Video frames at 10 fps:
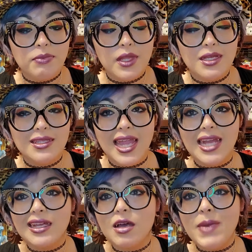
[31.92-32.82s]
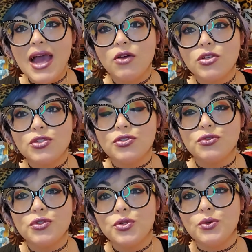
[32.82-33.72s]
They had to come out to
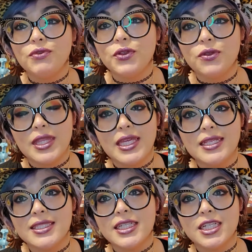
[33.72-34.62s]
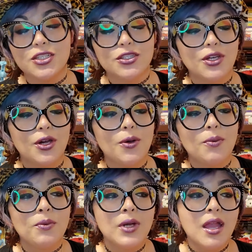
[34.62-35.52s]
do a few things here, so
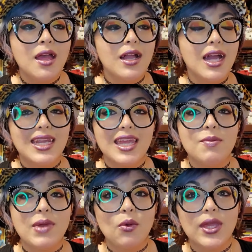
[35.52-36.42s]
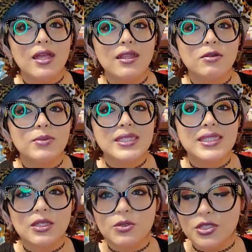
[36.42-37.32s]
kind of kept my week a little busy,
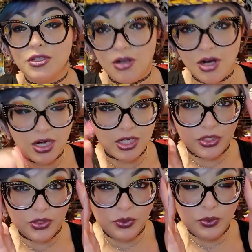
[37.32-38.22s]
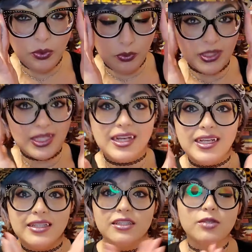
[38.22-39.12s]
and it was a little hard to really get
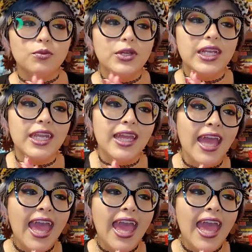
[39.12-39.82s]
in some reading.